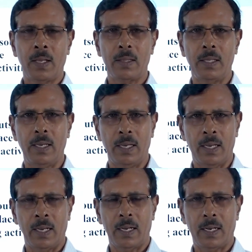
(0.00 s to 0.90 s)

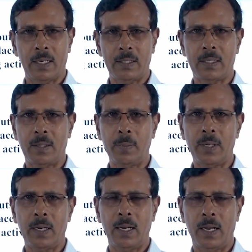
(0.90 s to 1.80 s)
the
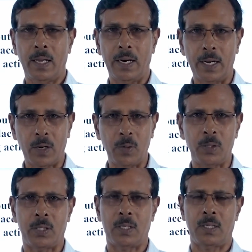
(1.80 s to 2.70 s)
customer
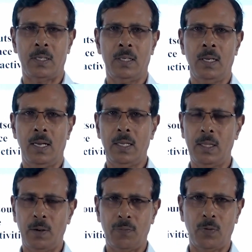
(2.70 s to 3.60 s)
requests
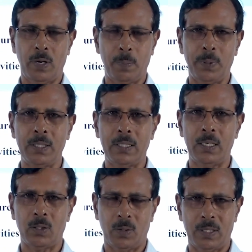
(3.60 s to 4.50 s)
either for a
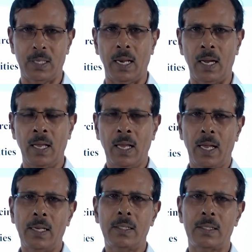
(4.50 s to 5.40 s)
purchase or sale,
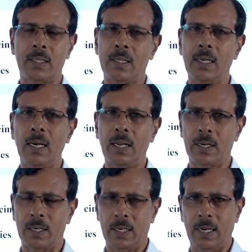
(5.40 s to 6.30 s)
and the
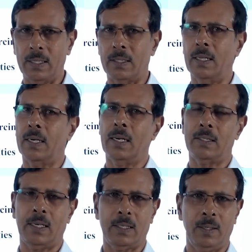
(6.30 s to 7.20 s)
dealer does the
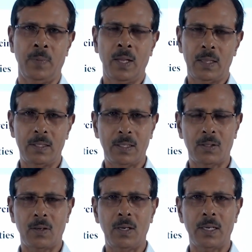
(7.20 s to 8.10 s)
transaction. This is
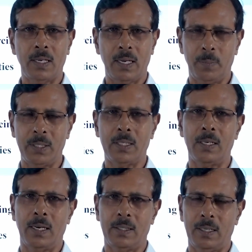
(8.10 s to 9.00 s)
called a
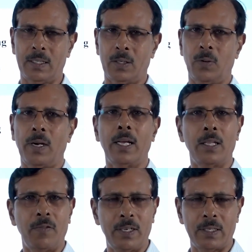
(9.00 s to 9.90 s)
merchant transaction, or in
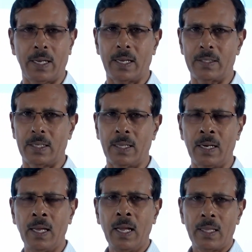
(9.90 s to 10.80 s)
other words, I can say that
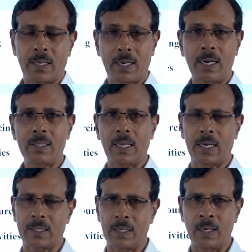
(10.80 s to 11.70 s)
the
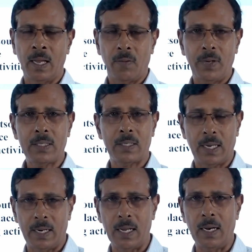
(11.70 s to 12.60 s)
transaction which
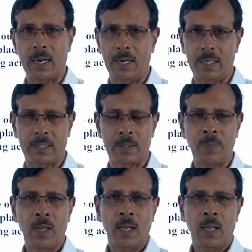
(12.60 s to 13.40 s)
a dealer does